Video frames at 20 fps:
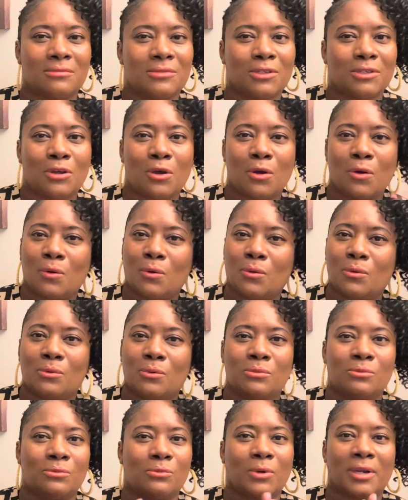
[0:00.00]

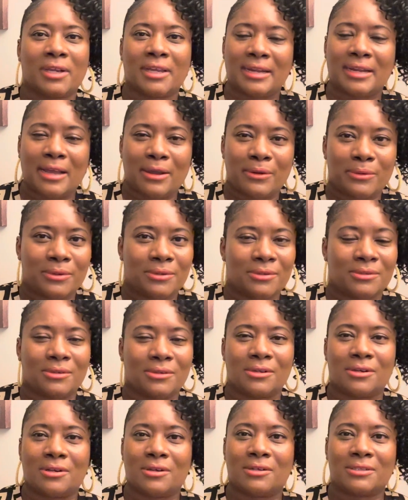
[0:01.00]
go working out
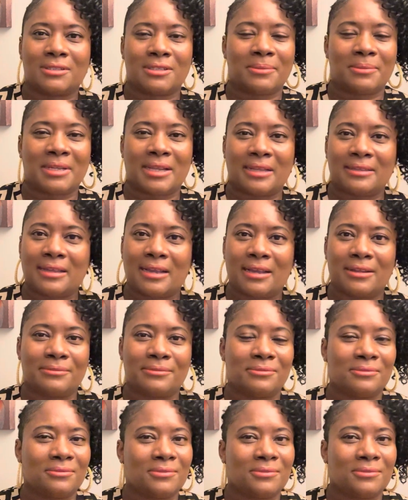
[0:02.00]
or something like that,